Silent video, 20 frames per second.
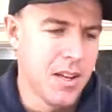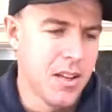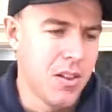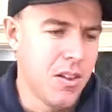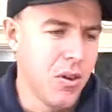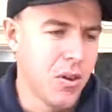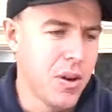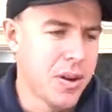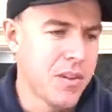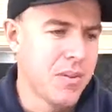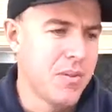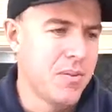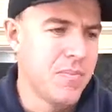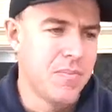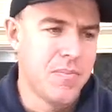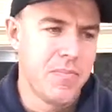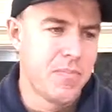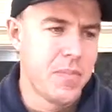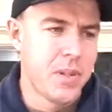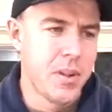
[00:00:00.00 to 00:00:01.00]
like
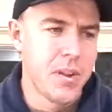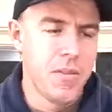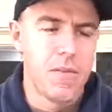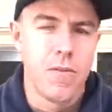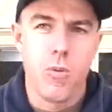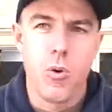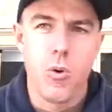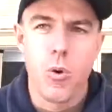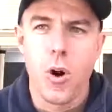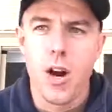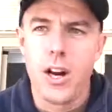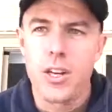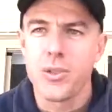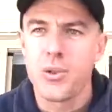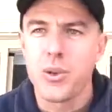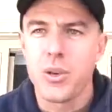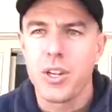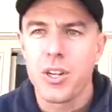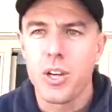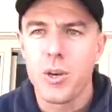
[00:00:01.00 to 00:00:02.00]

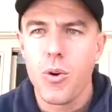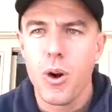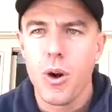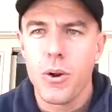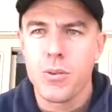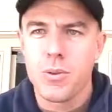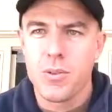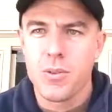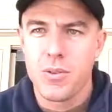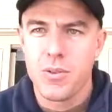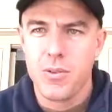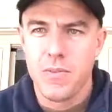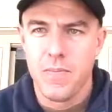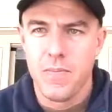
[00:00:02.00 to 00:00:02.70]
400 euros.